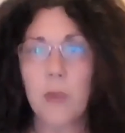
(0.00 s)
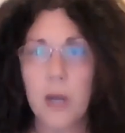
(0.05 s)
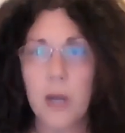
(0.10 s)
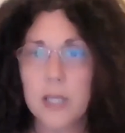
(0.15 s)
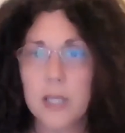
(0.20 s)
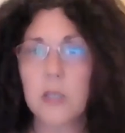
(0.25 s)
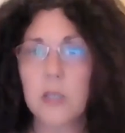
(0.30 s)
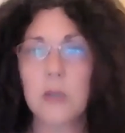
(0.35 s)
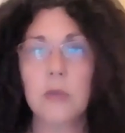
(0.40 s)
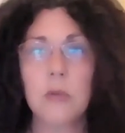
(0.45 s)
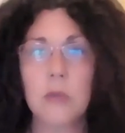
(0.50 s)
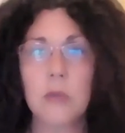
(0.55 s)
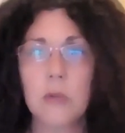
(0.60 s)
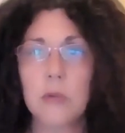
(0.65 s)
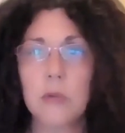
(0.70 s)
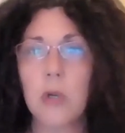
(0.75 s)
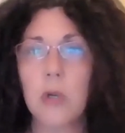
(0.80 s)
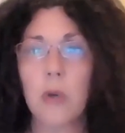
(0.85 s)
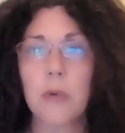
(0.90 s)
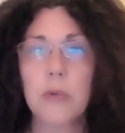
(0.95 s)
right?
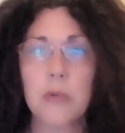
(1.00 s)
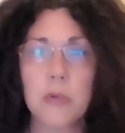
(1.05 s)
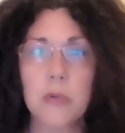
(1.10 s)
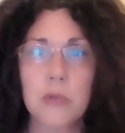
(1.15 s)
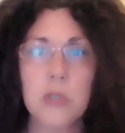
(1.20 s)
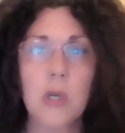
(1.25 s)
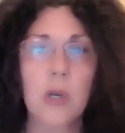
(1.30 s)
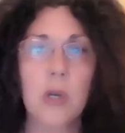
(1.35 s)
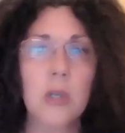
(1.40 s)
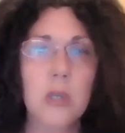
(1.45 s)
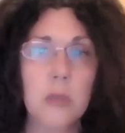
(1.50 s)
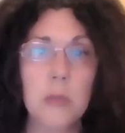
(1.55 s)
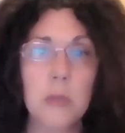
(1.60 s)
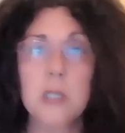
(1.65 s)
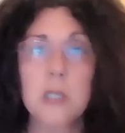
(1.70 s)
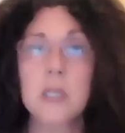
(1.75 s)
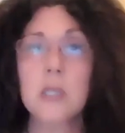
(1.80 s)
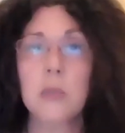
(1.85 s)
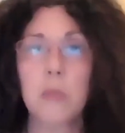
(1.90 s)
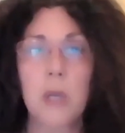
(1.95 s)
You go through
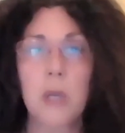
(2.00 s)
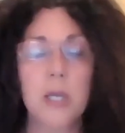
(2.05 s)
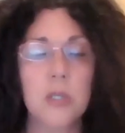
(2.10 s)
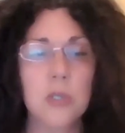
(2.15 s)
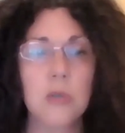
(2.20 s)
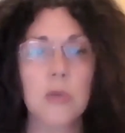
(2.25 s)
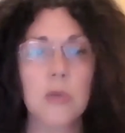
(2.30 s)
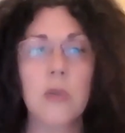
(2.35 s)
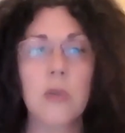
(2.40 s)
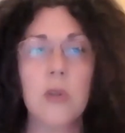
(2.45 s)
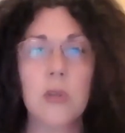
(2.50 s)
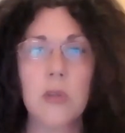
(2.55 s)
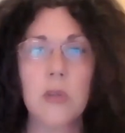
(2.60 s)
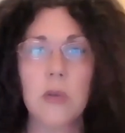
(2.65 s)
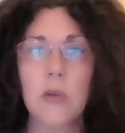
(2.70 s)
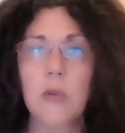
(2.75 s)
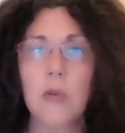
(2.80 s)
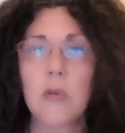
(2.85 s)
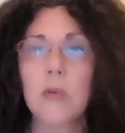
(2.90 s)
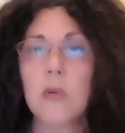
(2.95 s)
documents, you make sure that
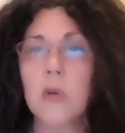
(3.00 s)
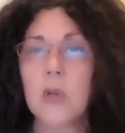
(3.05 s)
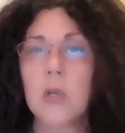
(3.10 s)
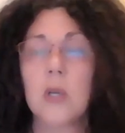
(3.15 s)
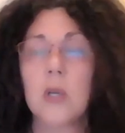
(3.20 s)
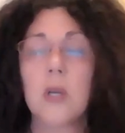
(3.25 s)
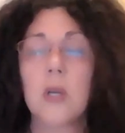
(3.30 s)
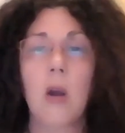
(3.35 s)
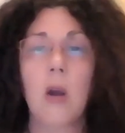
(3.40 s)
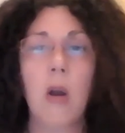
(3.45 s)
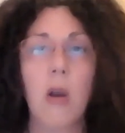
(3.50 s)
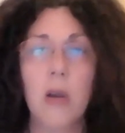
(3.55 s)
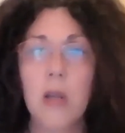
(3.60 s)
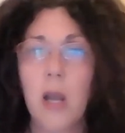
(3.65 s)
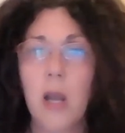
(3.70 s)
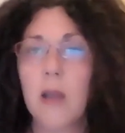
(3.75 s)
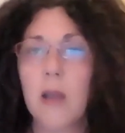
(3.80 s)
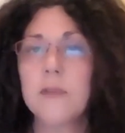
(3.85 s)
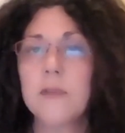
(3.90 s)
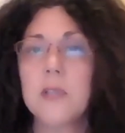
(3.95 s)
they're
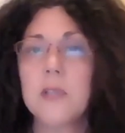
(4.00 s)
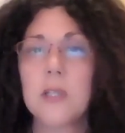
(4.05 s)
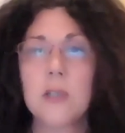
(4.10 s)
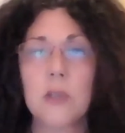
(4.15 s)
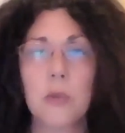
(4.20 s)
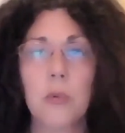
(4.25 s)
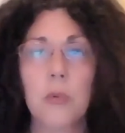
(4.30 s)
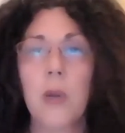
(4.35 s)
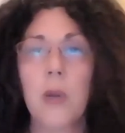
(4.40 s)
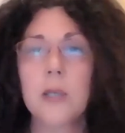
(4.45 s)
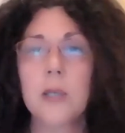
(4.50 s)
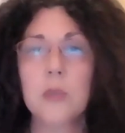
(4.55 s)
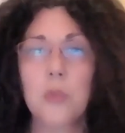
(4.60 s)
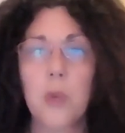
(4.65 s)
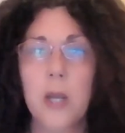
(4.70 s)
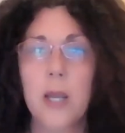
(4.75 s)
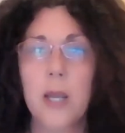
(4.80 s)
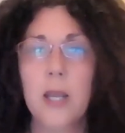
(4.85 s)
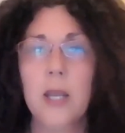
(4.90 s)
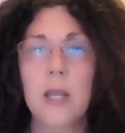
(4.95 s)
archived in the correct
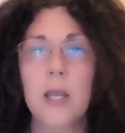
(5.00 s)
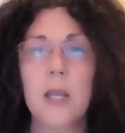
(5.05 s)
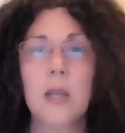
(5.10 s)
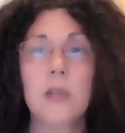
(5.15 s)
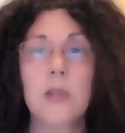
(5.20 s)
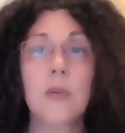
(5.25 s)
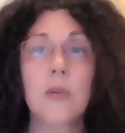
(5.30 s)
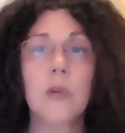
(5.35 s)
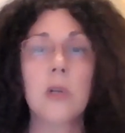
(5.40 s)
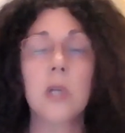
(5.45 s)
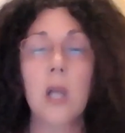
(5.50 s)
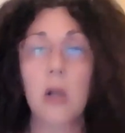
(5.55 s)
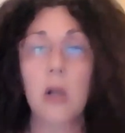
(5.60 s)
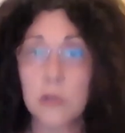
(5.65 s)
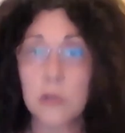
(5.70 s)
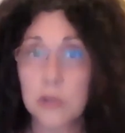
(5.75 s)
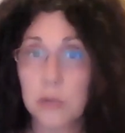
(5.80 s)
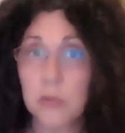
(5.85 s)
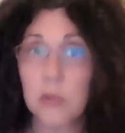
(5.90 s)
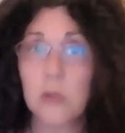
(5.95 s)
way, and you're a
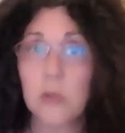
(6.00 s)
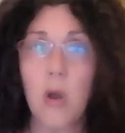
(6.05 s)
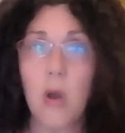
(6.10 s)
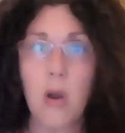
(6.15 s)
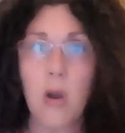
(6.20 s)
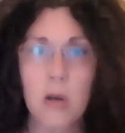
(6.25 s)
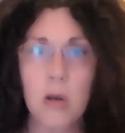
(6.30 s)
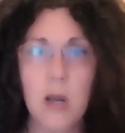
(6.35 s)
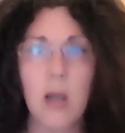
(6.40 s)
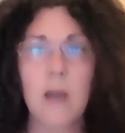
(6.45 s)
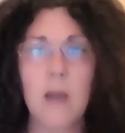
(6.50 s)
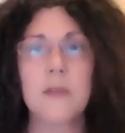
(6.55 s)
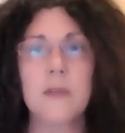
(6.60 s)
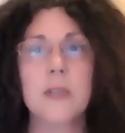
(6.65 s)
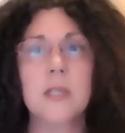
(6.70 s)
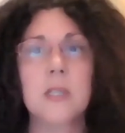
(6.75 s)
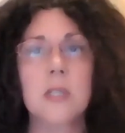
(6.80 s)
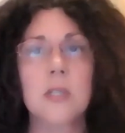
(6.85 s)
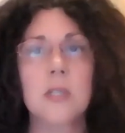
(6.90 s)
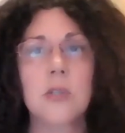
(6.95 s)
cultural
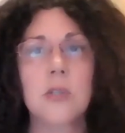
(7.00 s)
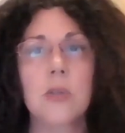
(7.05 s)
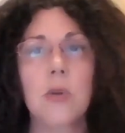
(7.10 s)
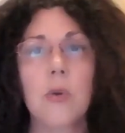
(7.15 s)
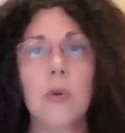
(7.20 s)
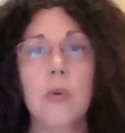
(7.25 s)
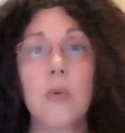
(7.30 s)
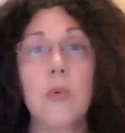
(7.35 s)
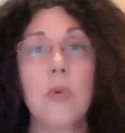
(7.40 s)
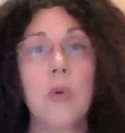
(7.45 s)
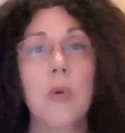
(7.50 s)
archivist. So.